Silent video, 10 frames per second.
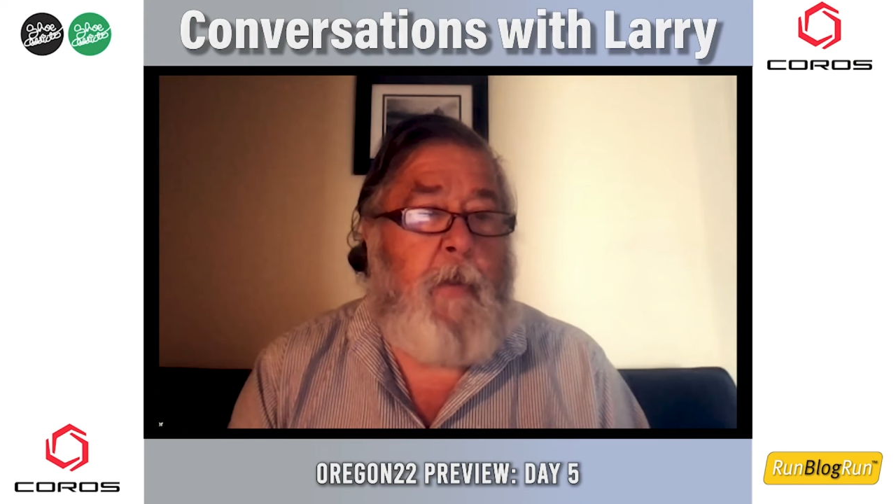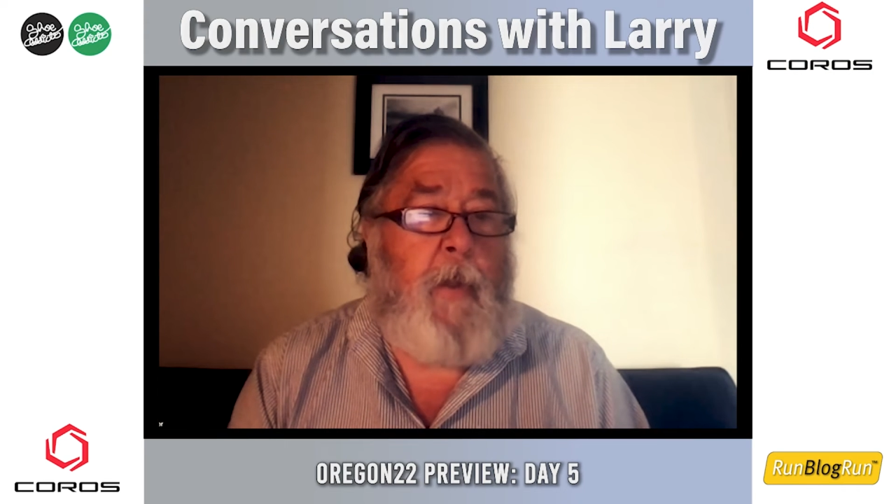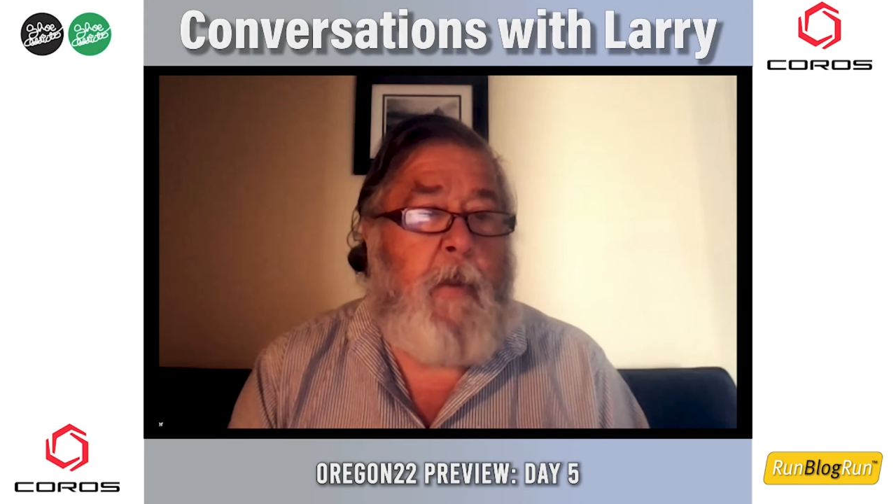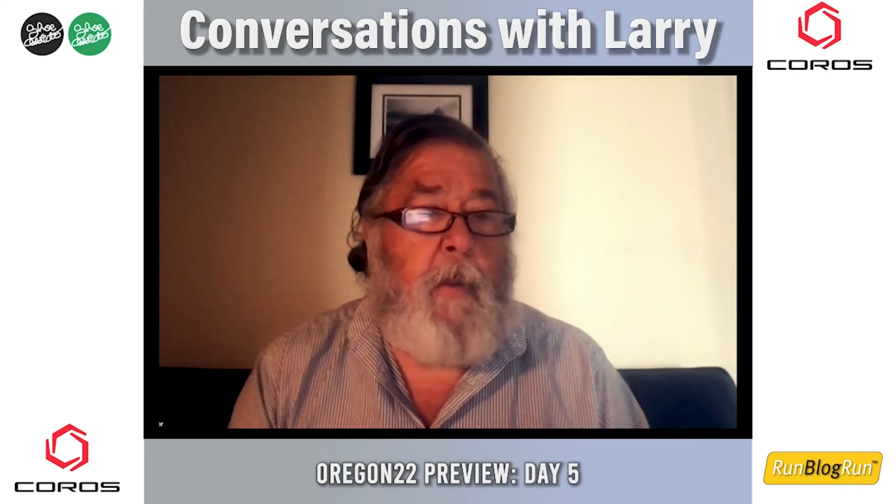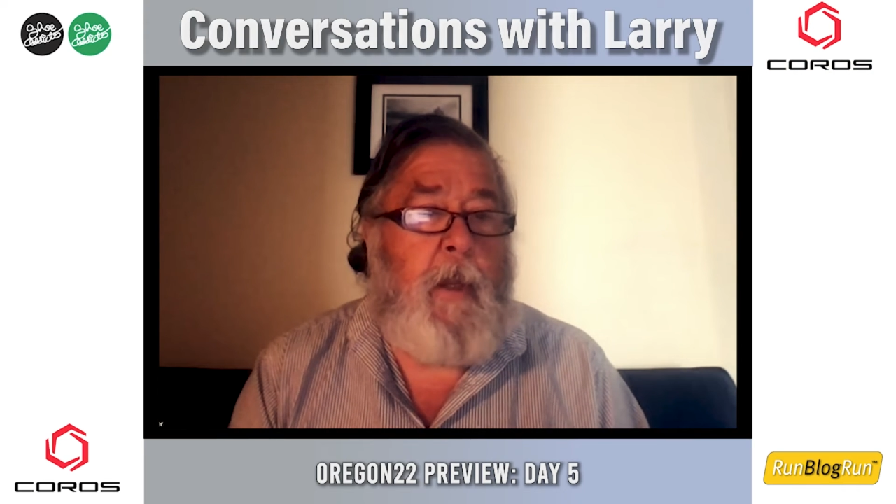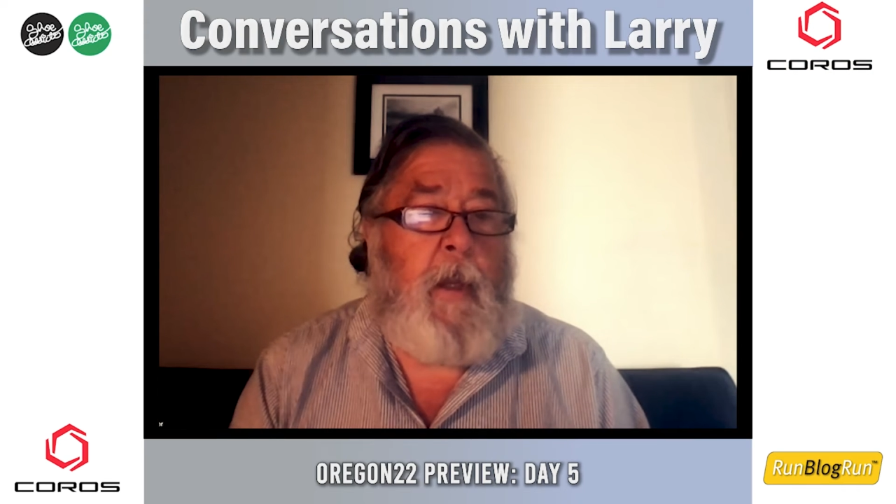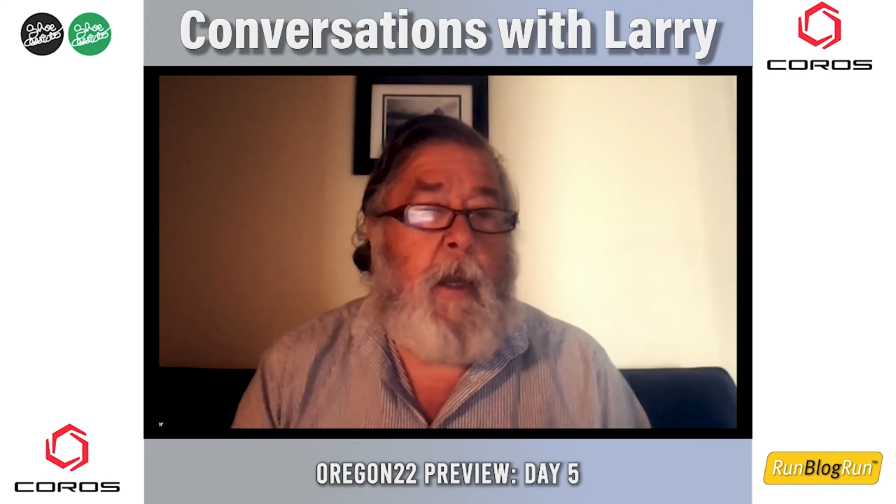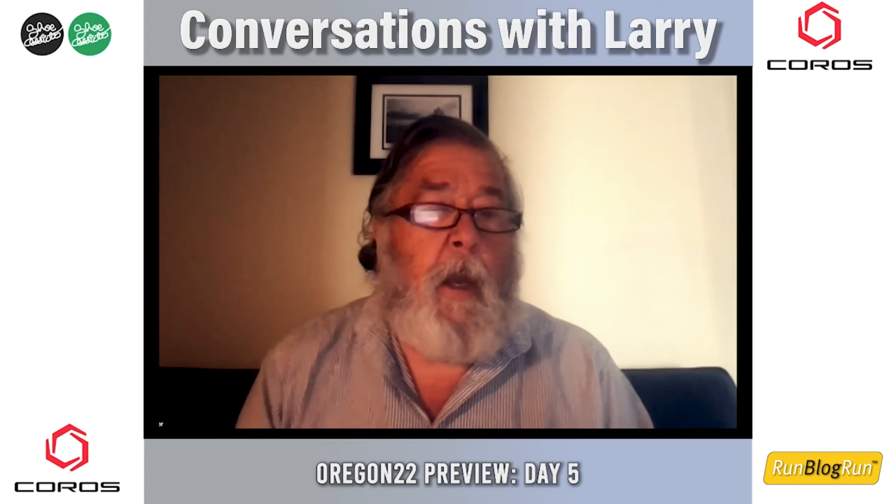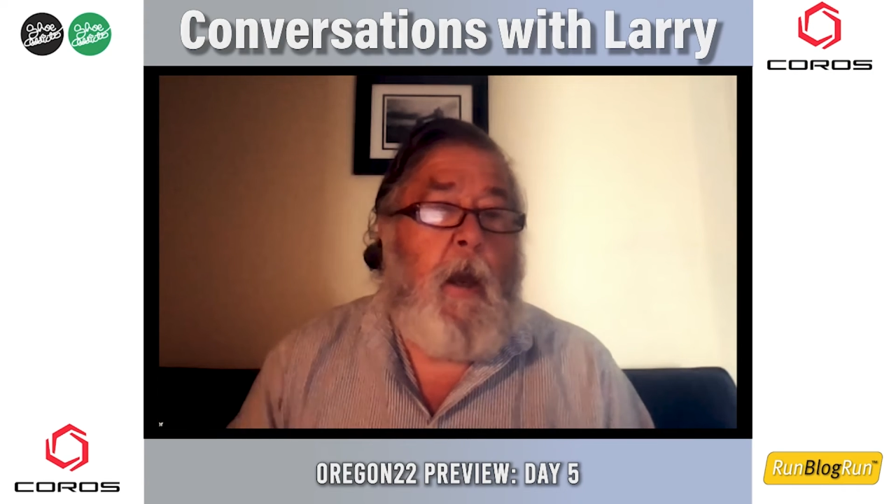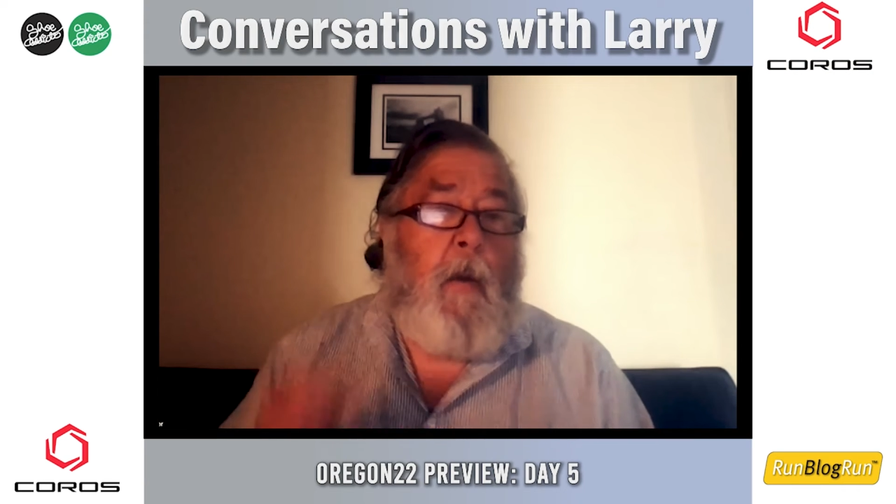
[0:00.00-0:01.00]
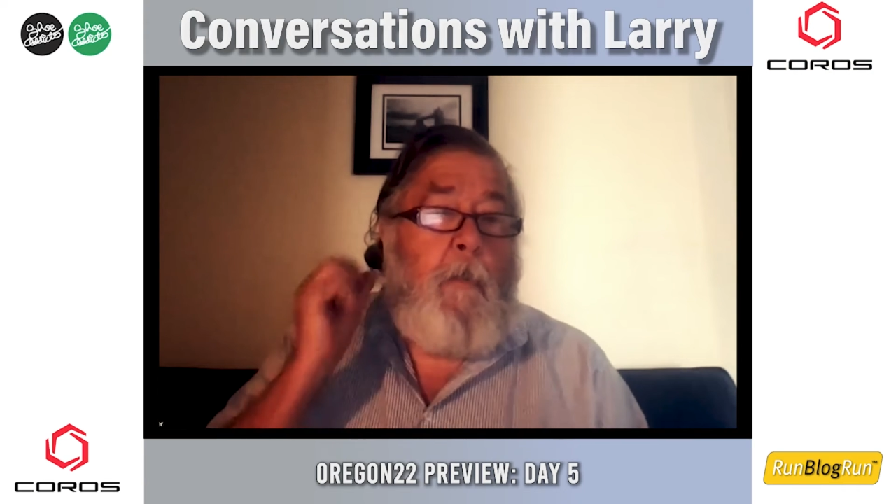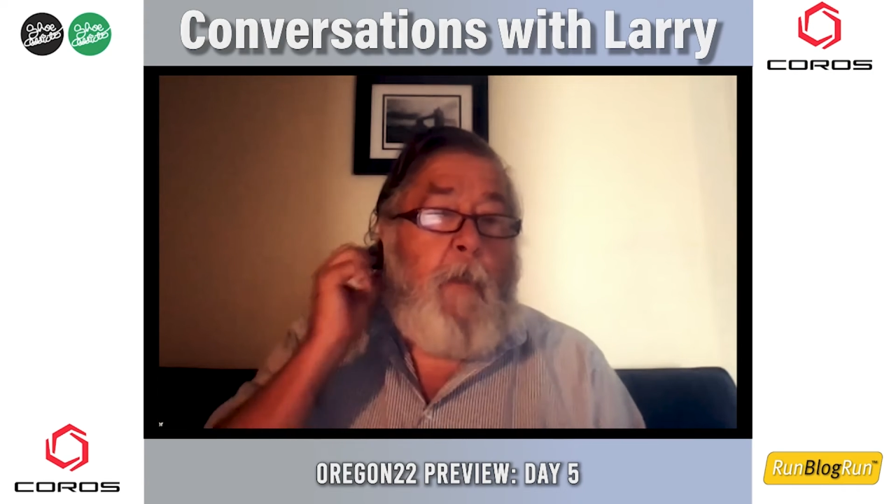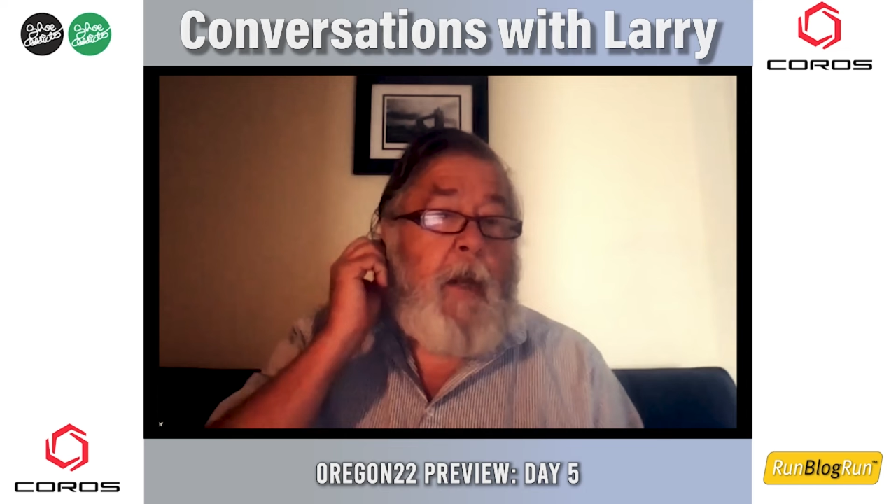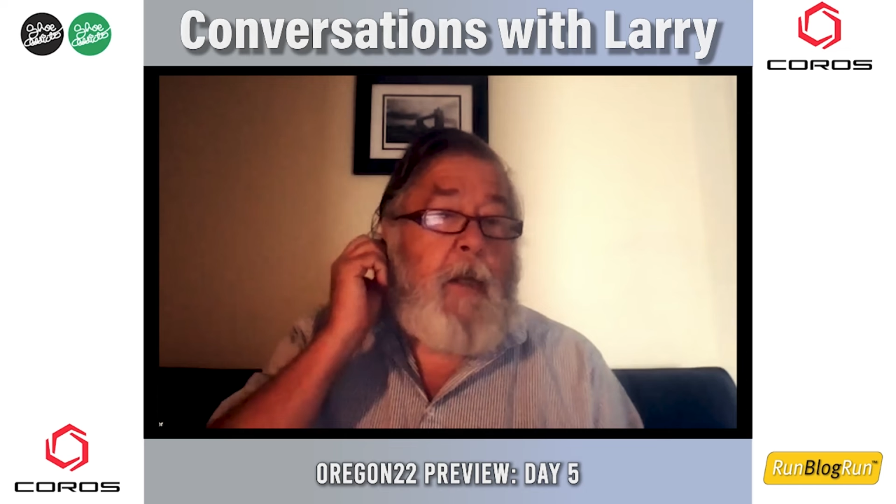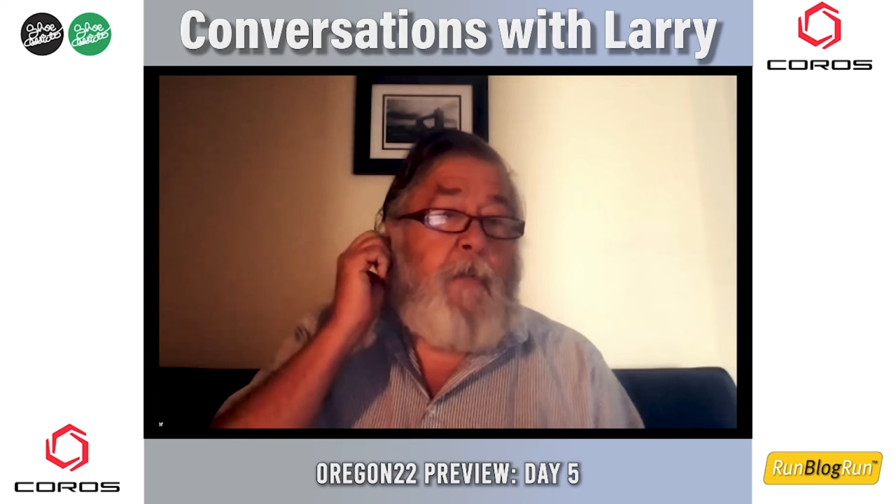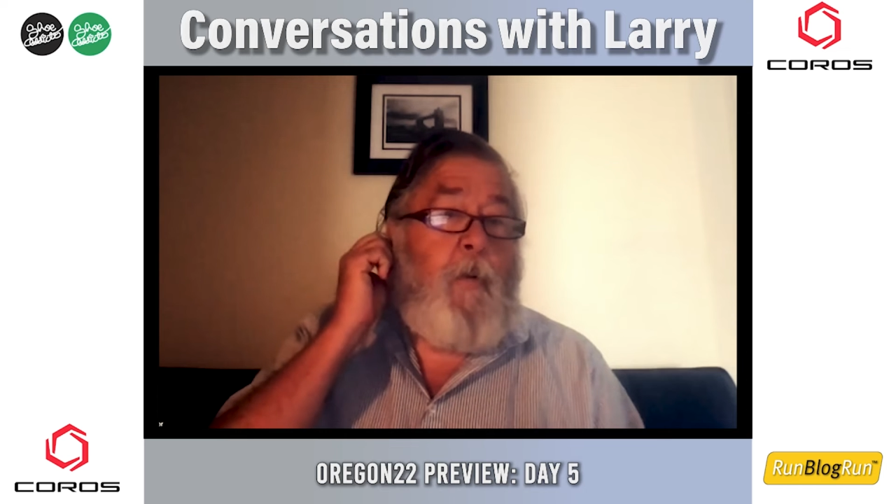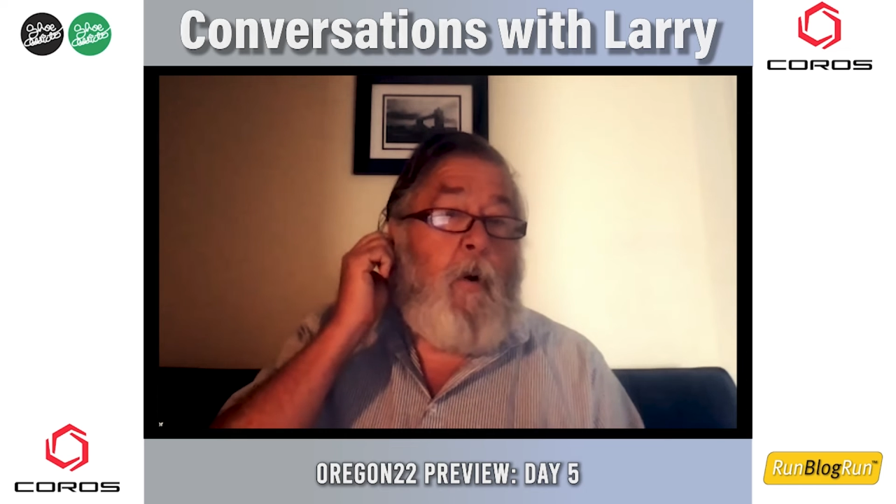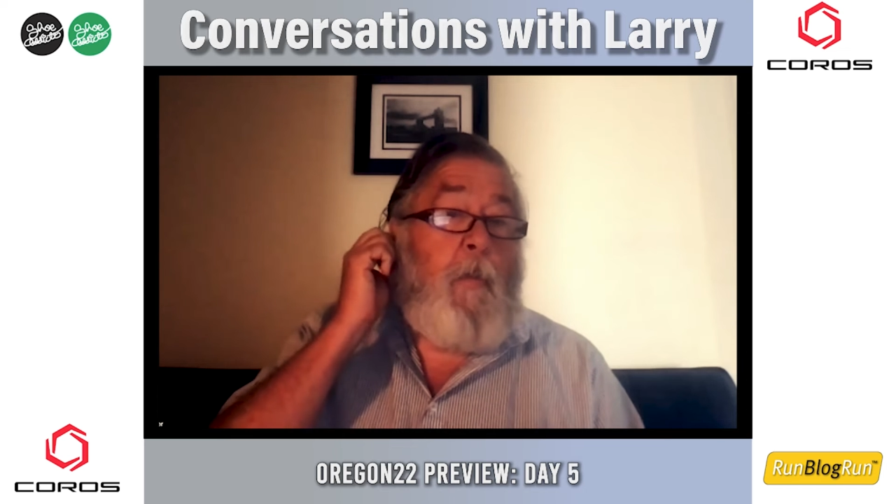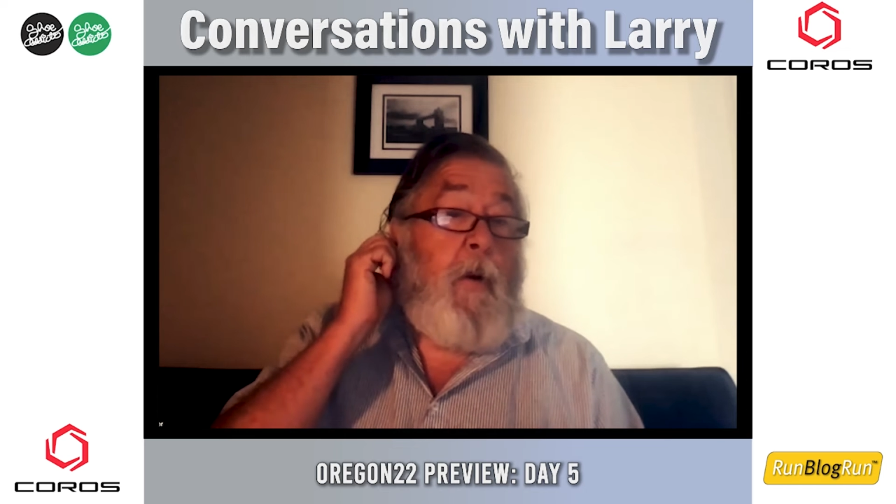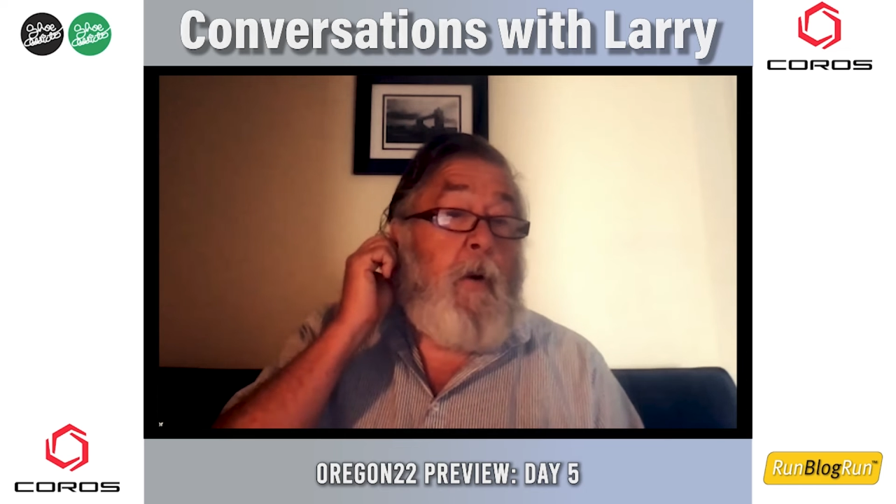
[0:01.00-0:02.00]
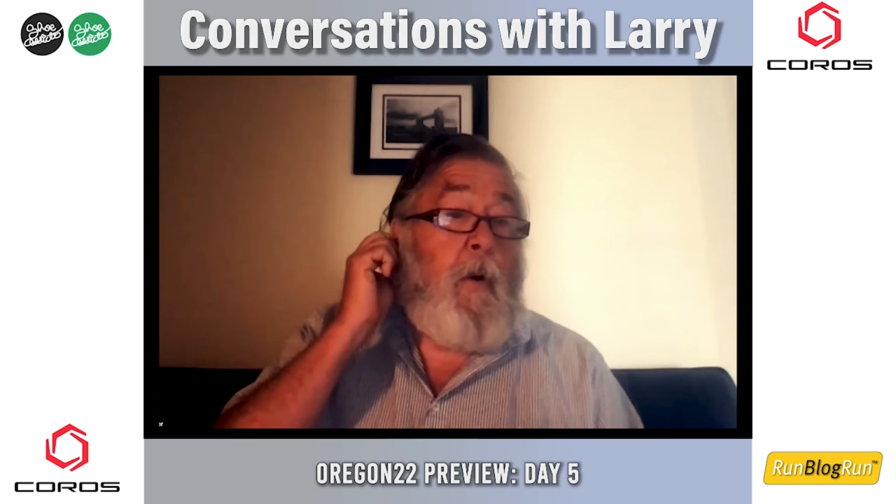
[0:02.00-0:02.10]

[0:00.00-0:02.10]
And then the men's 400-meter